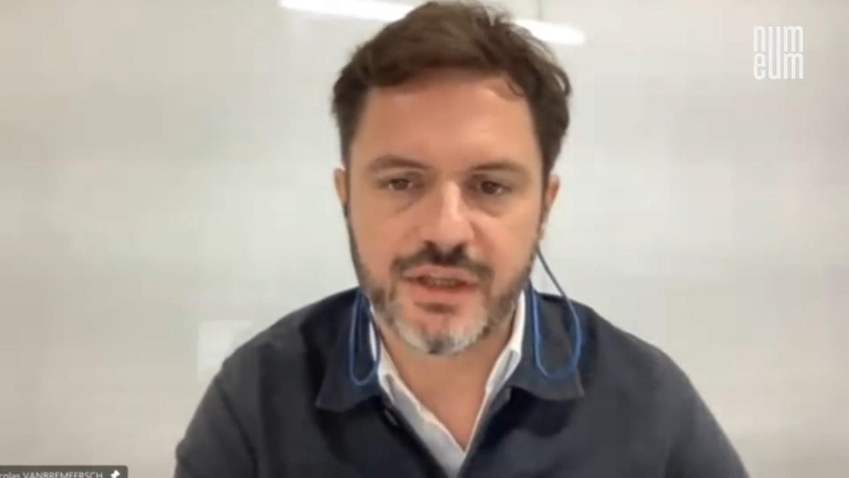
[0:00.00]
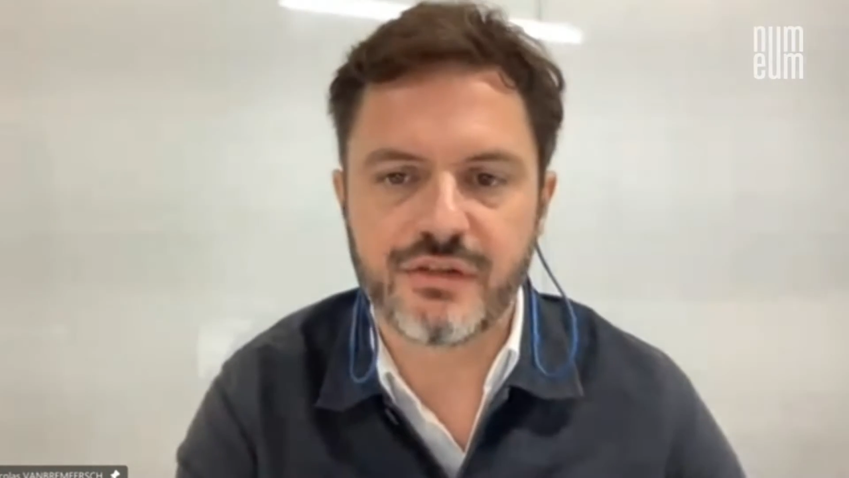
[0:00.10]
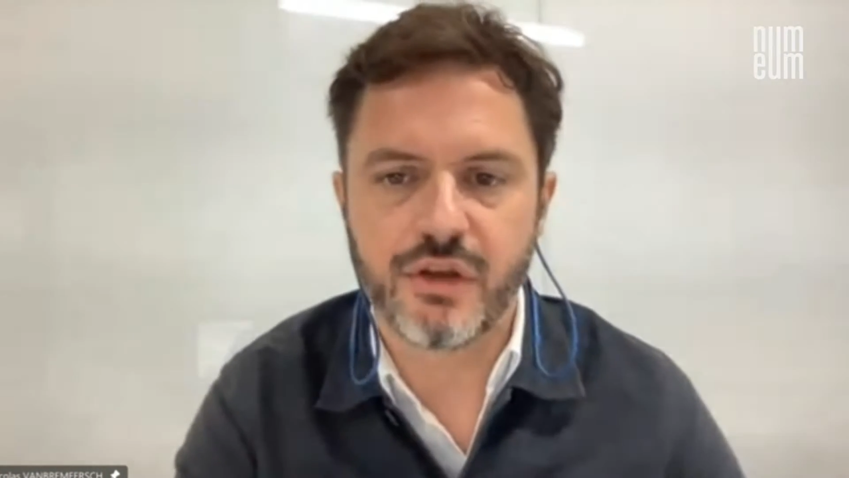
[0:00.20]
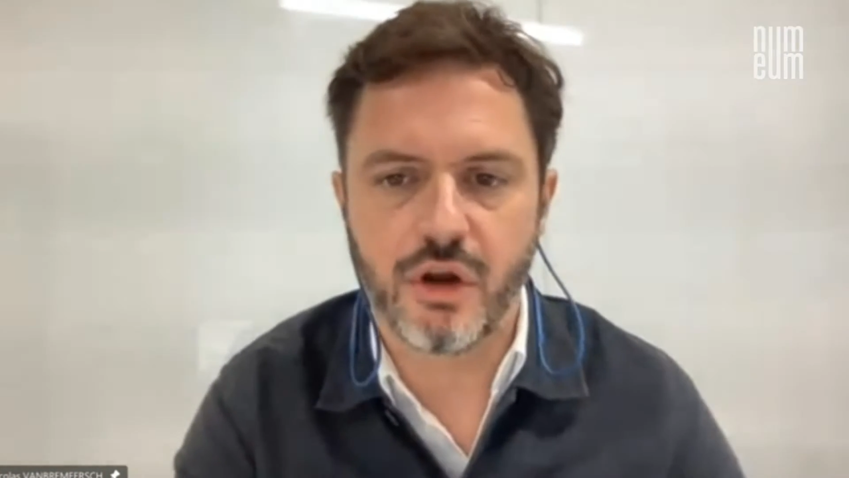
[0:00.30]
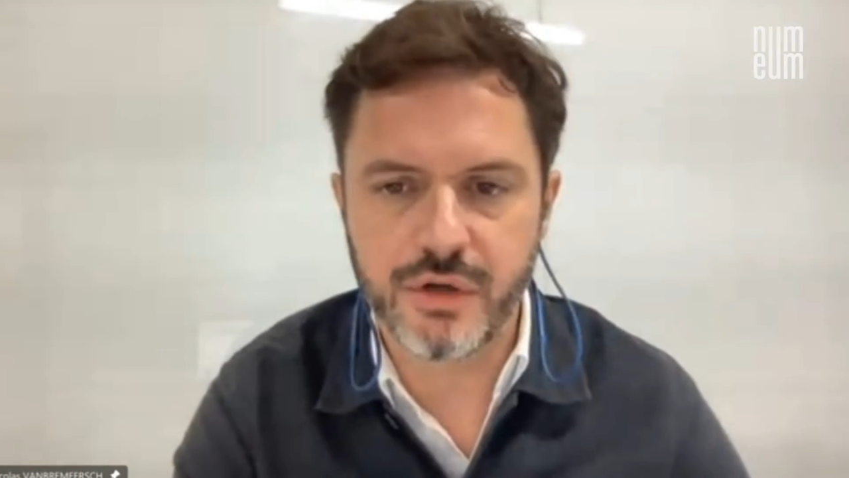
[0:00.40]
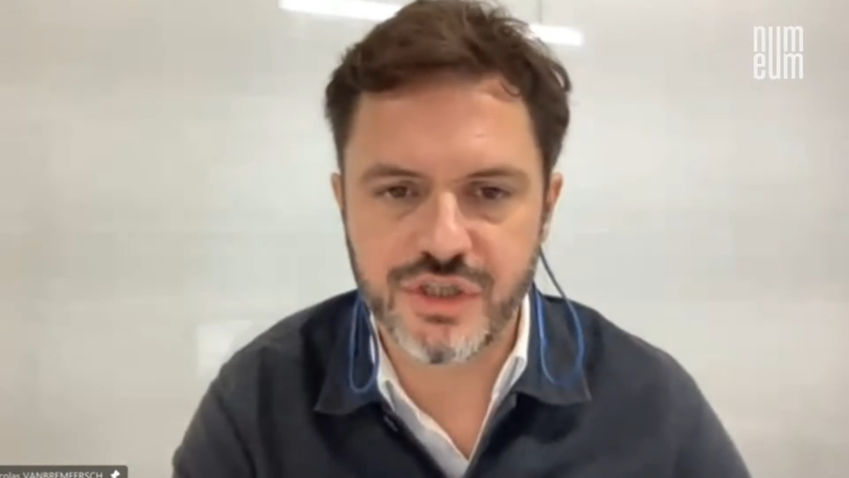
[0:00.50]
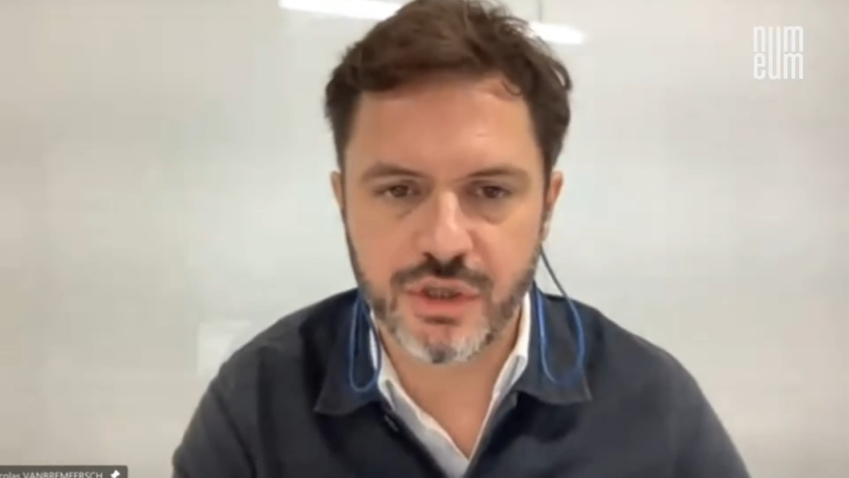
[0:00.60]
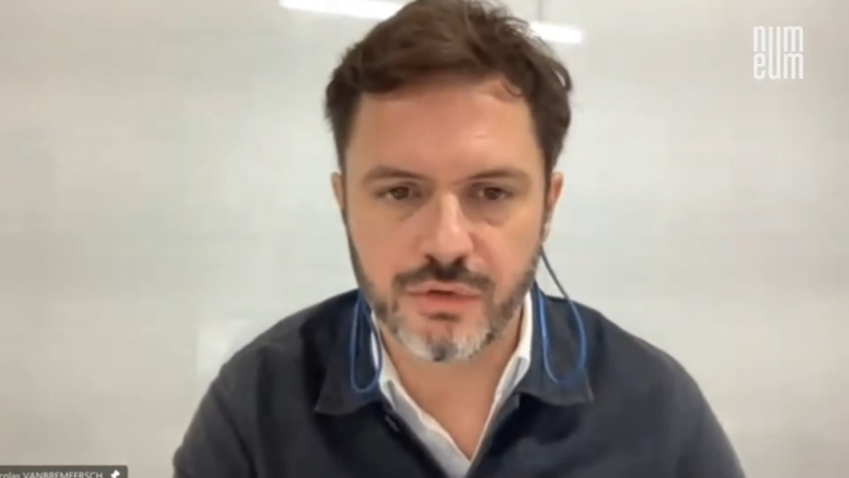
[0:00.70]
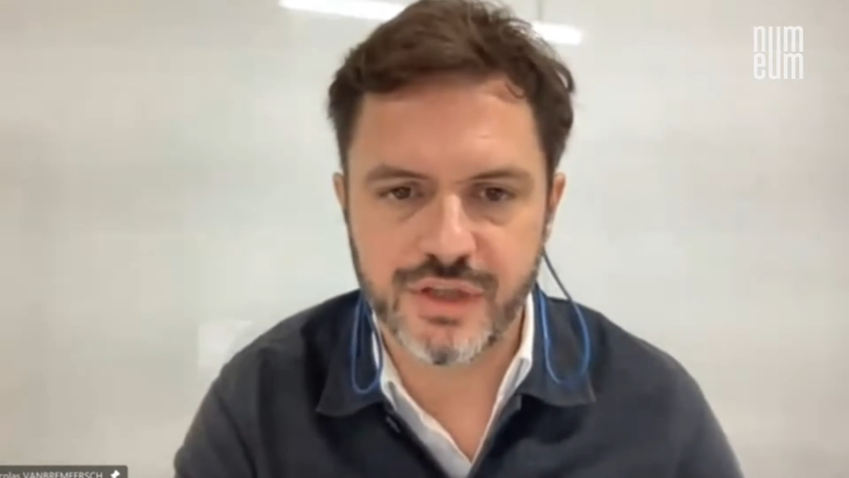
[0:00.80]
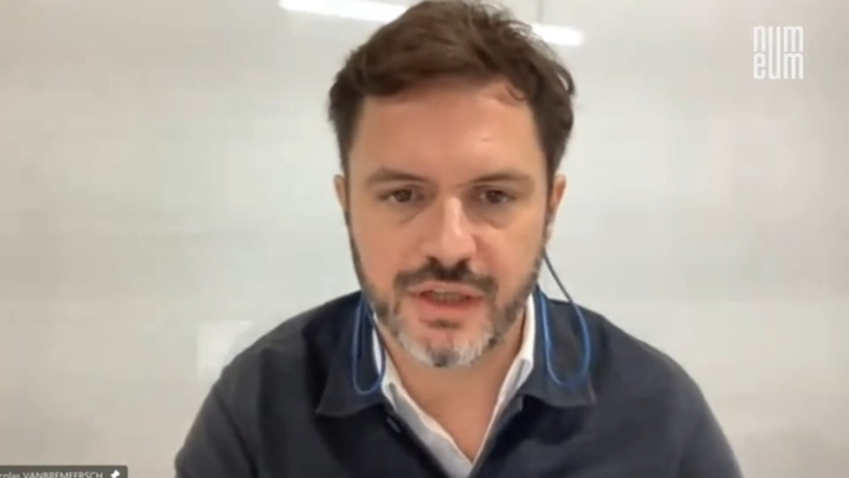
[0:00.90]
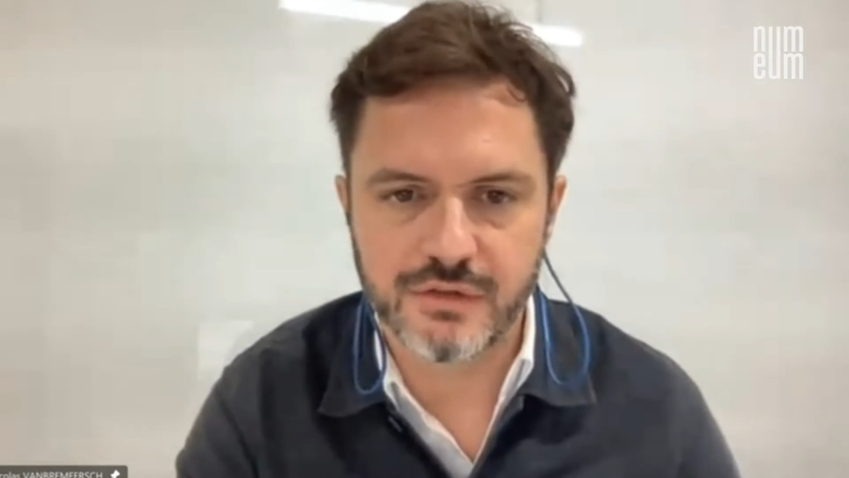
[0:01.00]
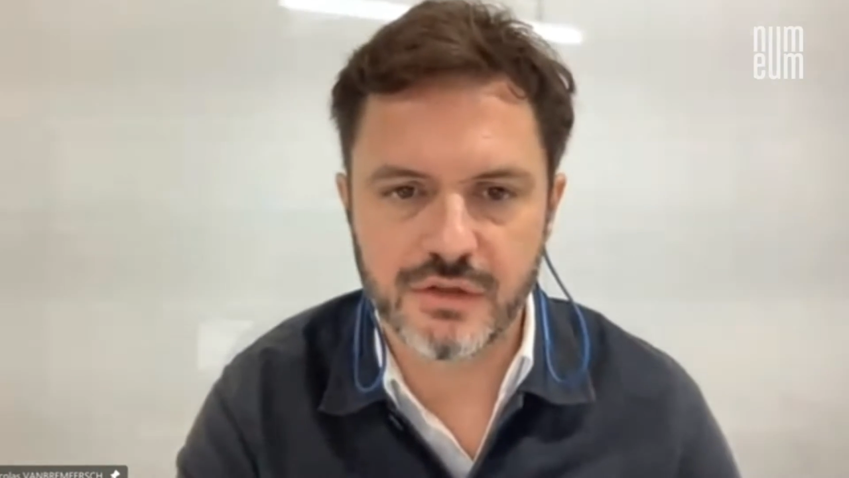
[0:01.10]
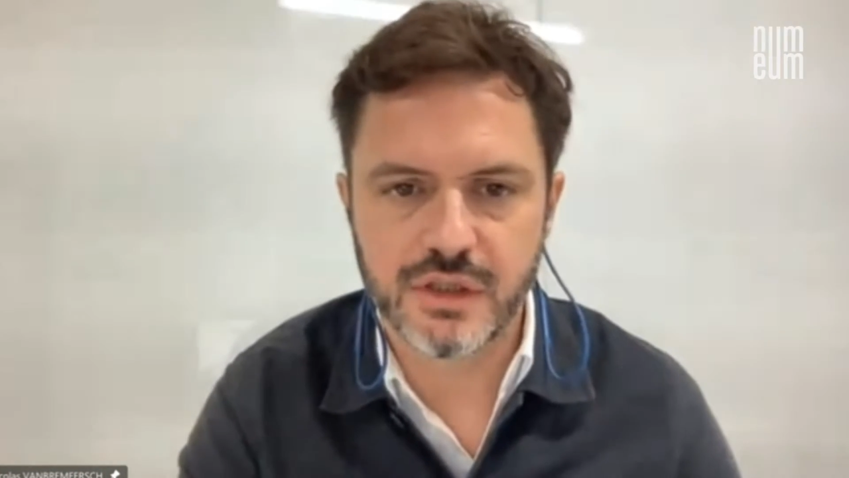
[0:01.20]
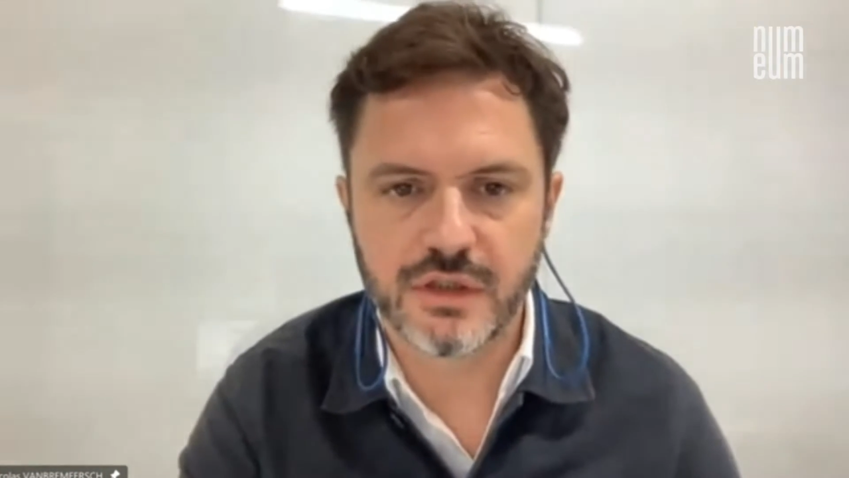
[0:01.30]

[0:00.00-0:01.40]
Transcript: its original sense